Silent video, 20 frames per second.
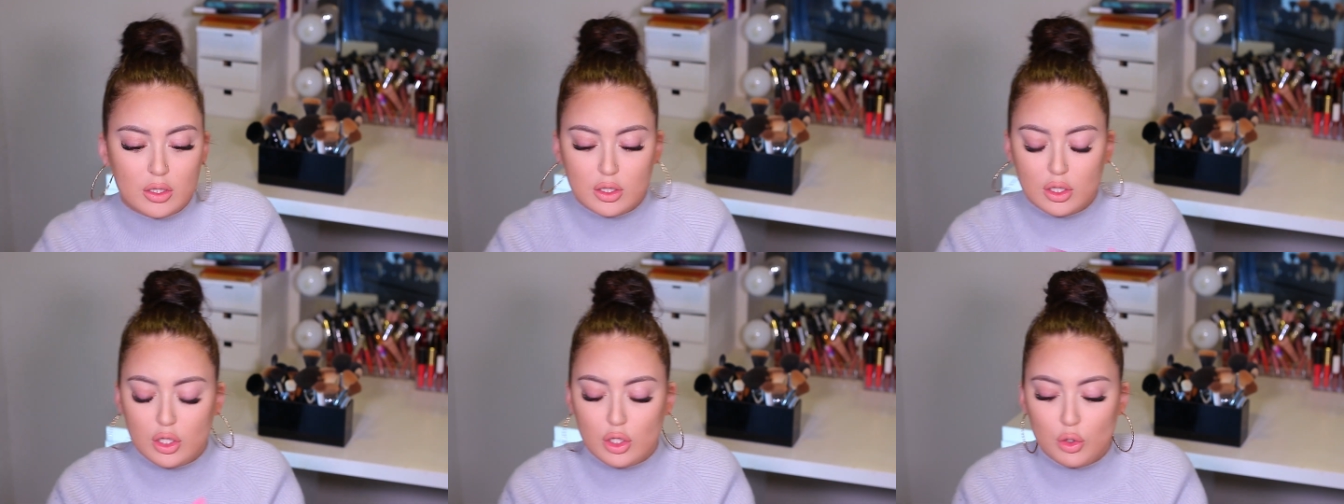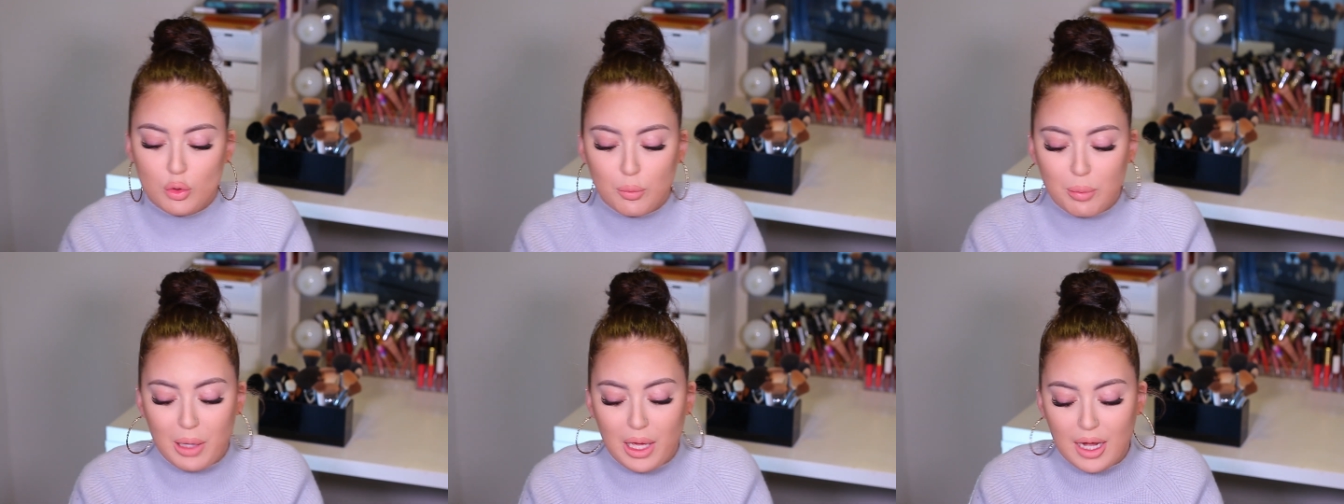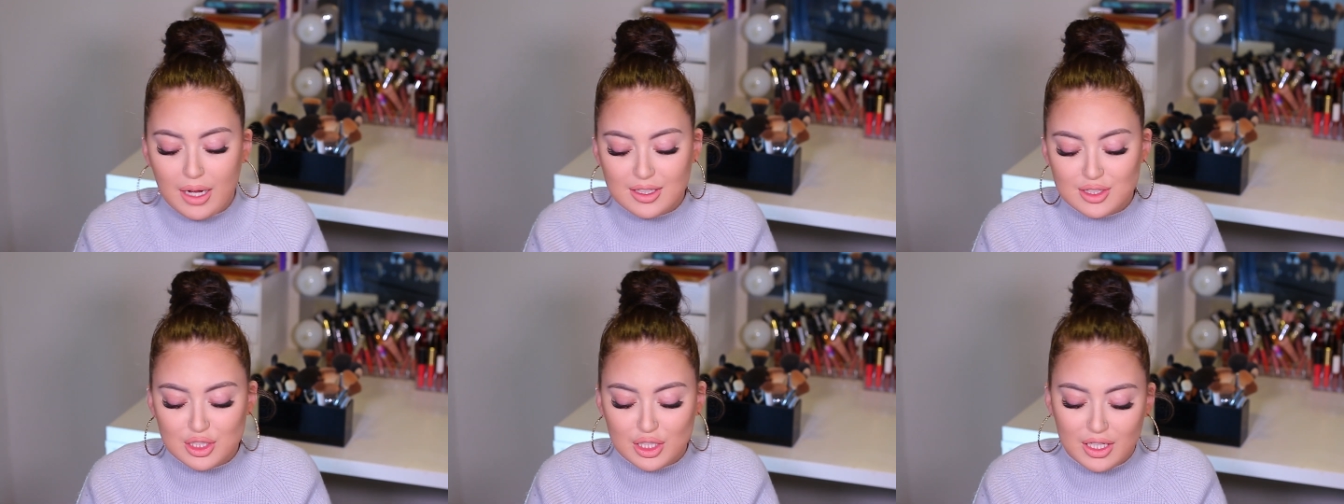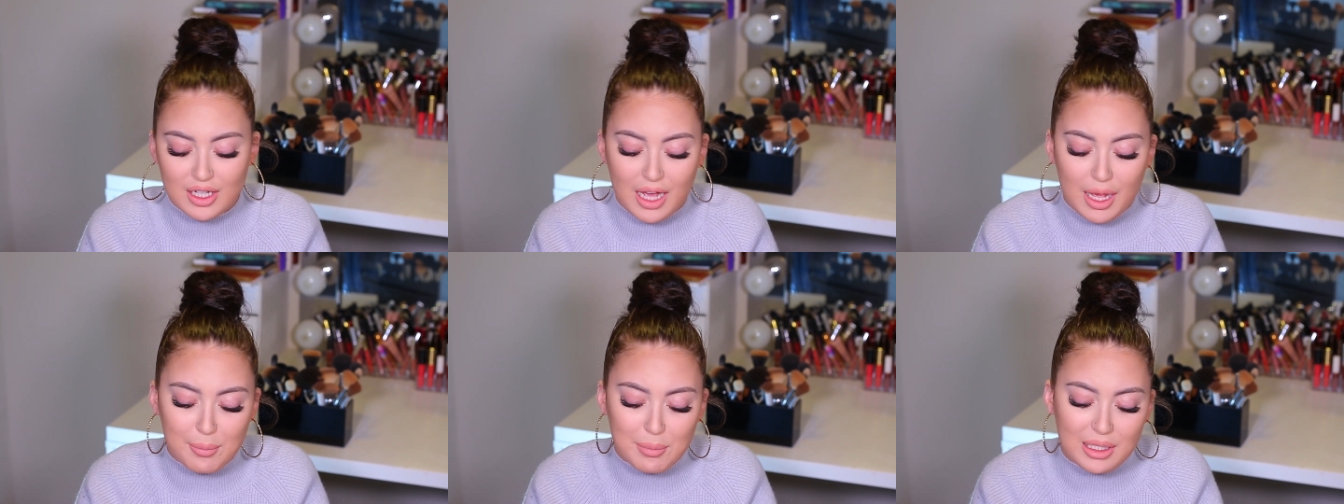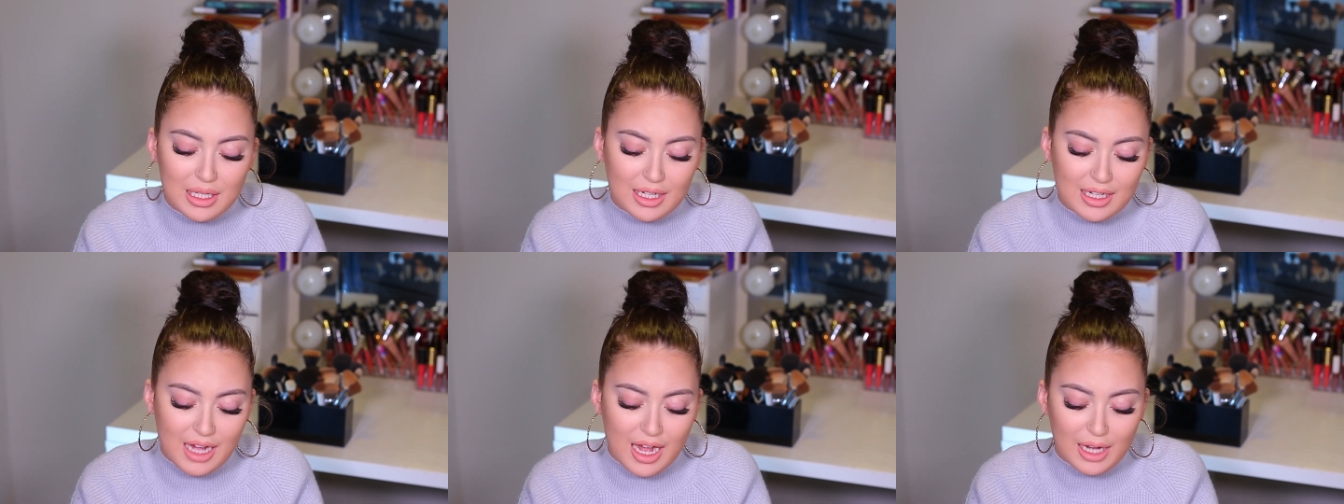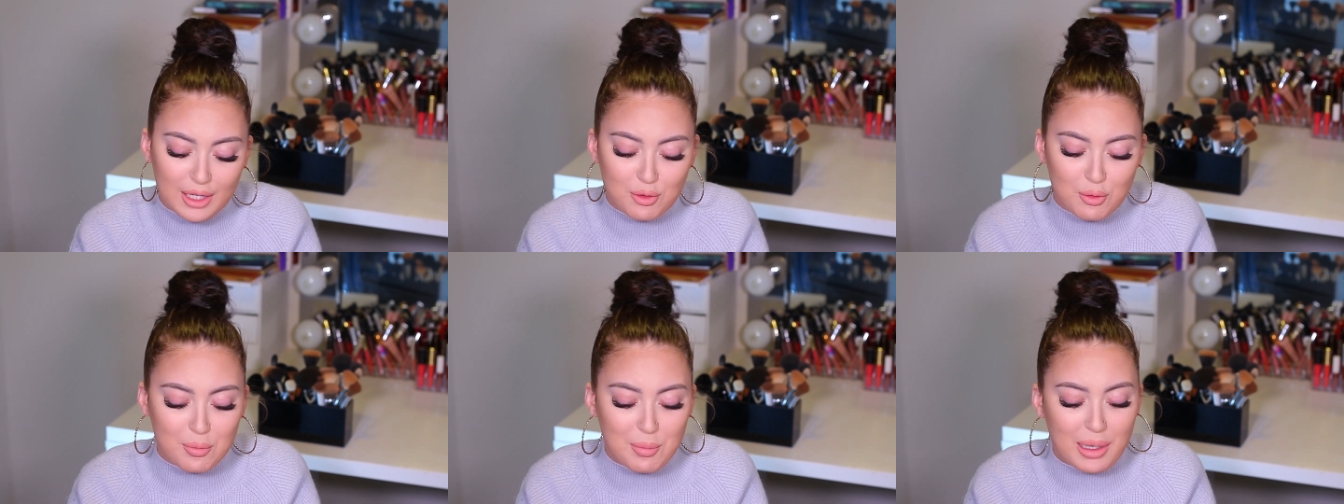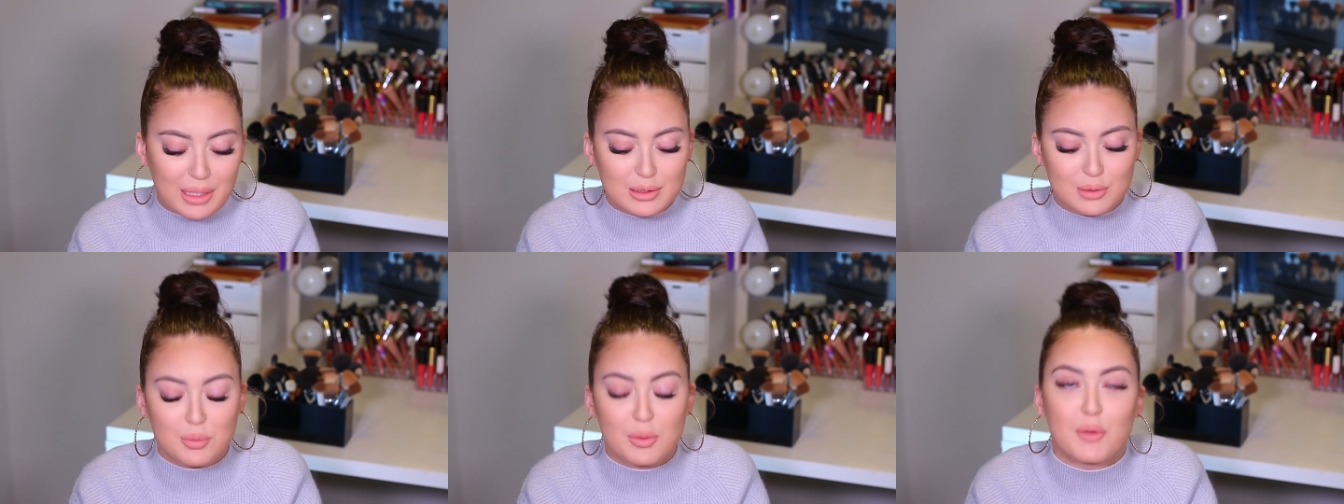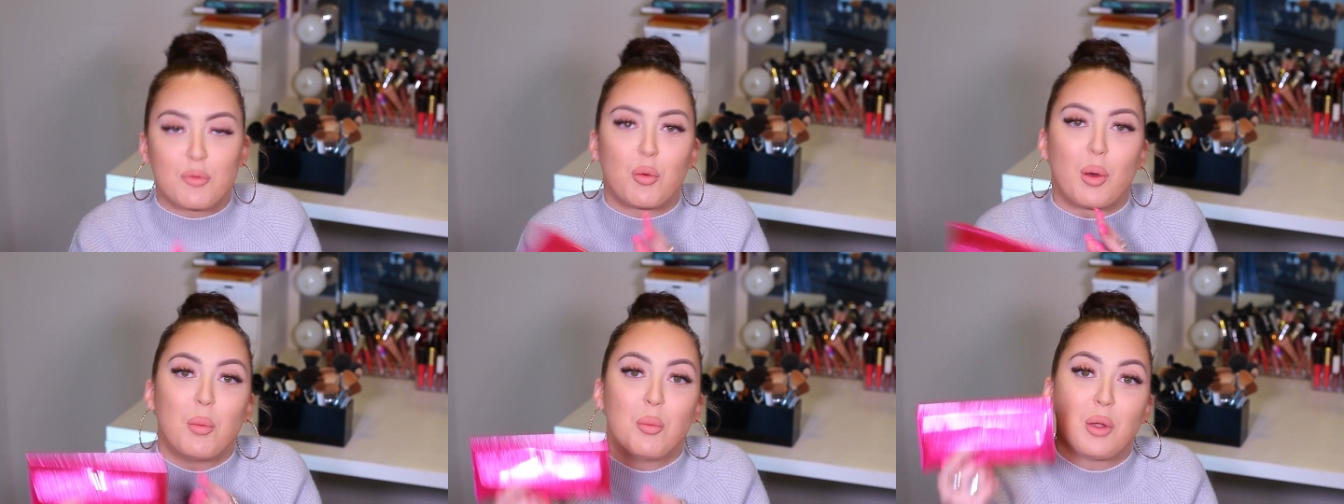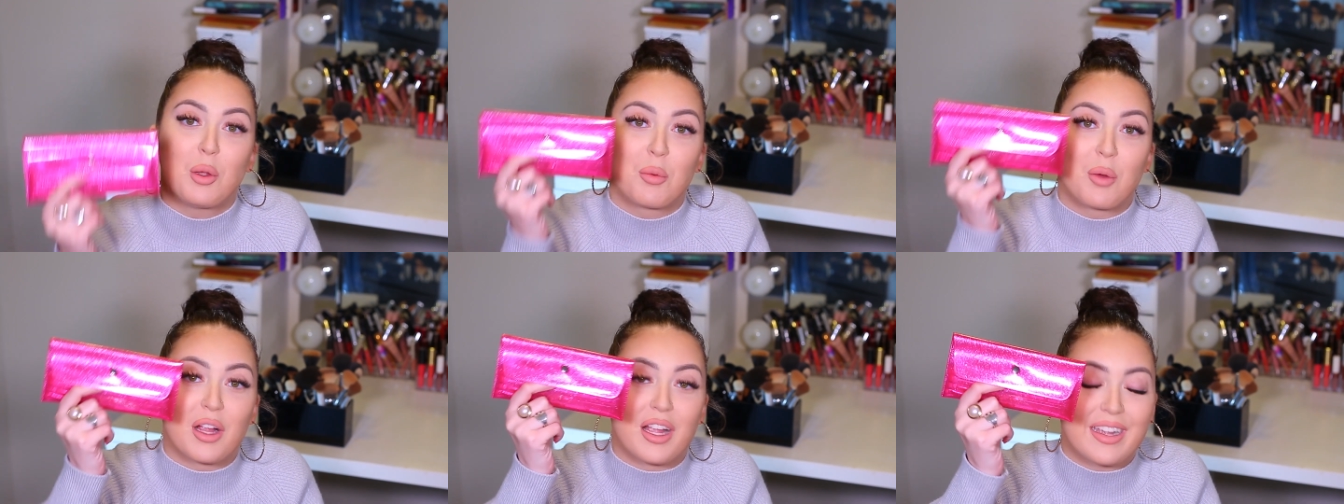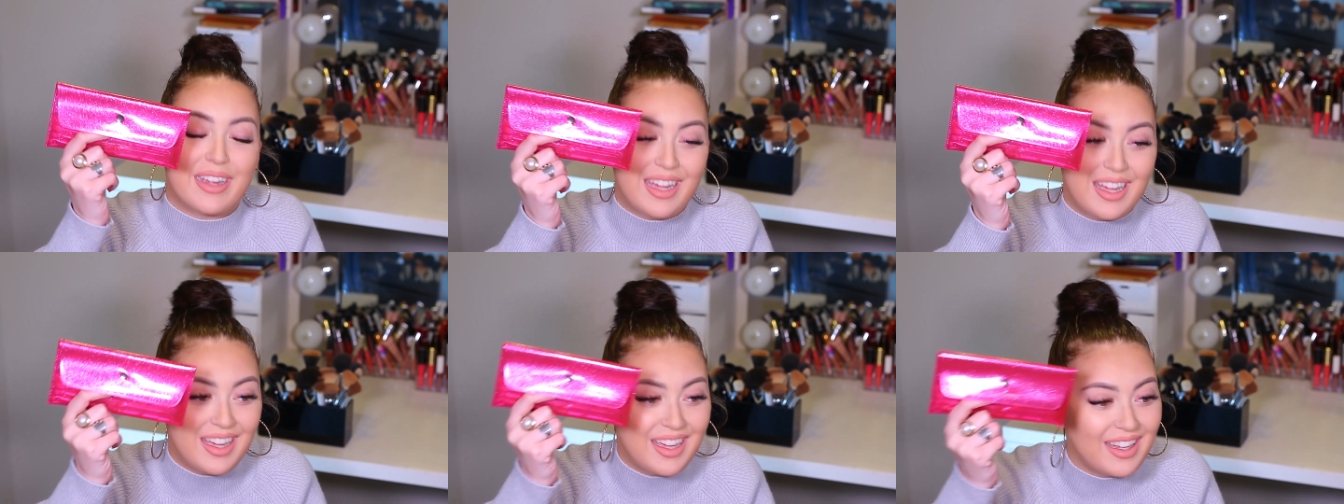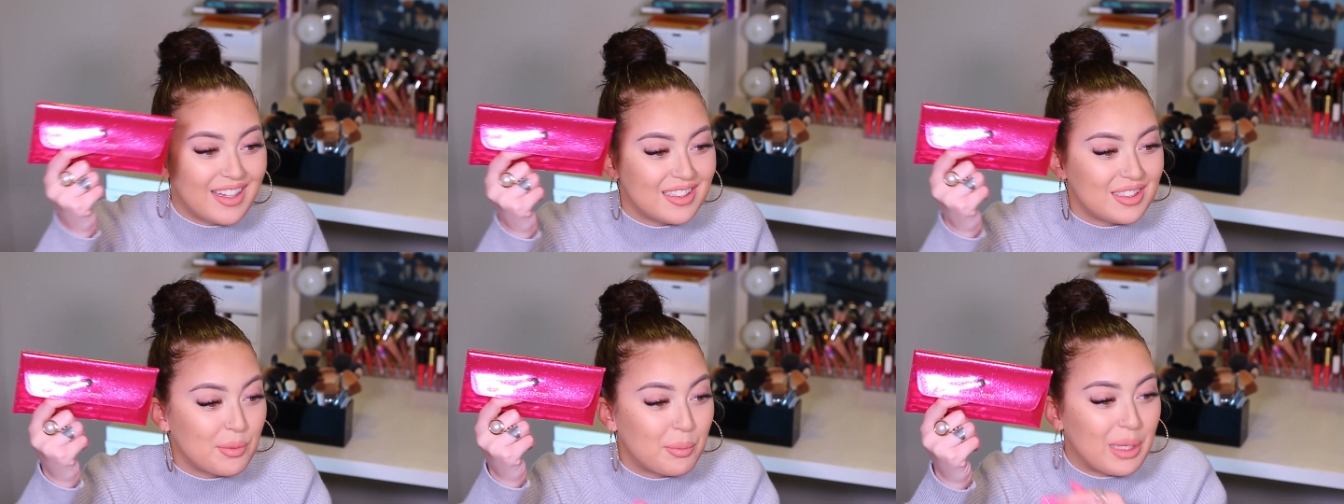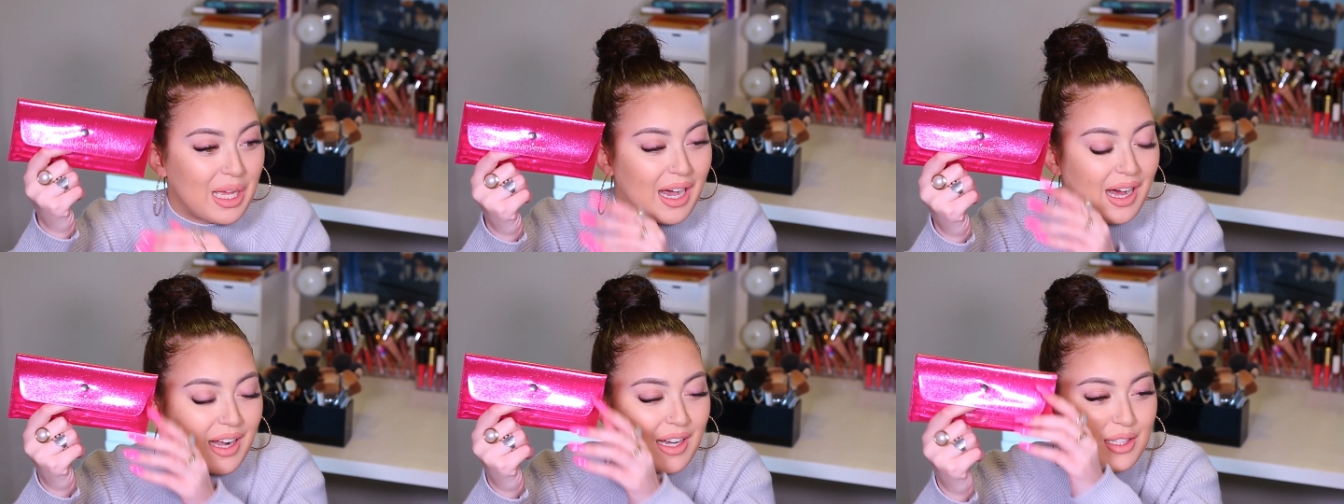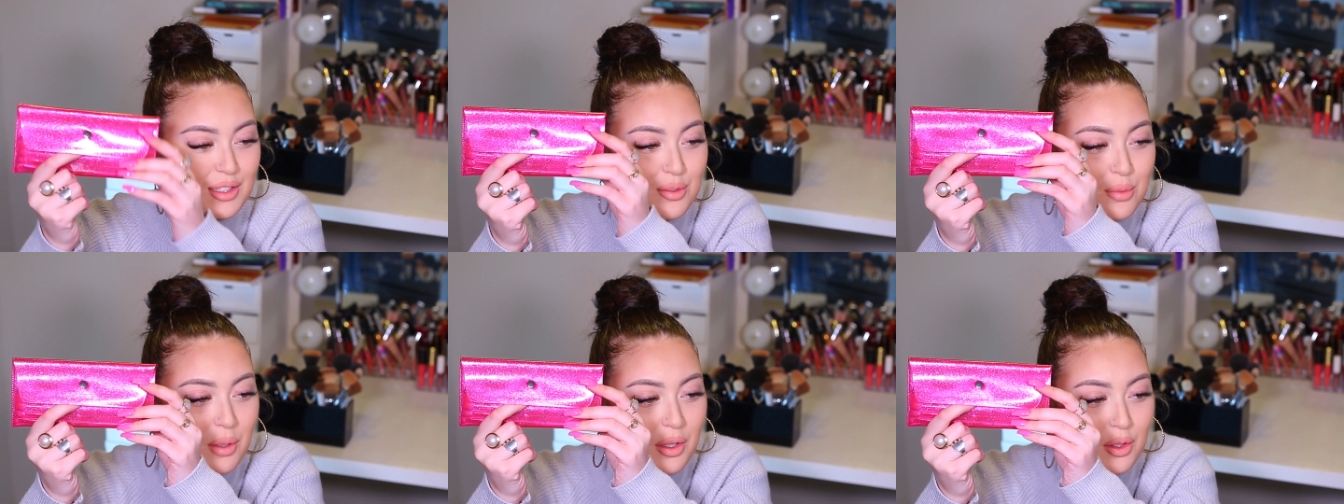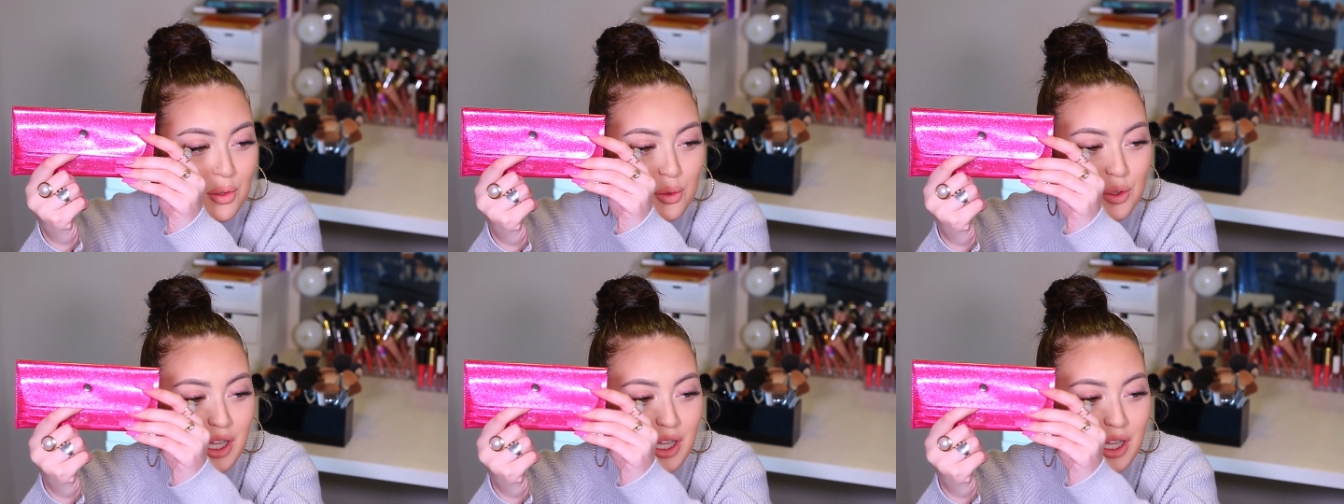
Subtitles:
Cute packaging. I mean, it kind of reminds me of when we were a kid, to be honest with you.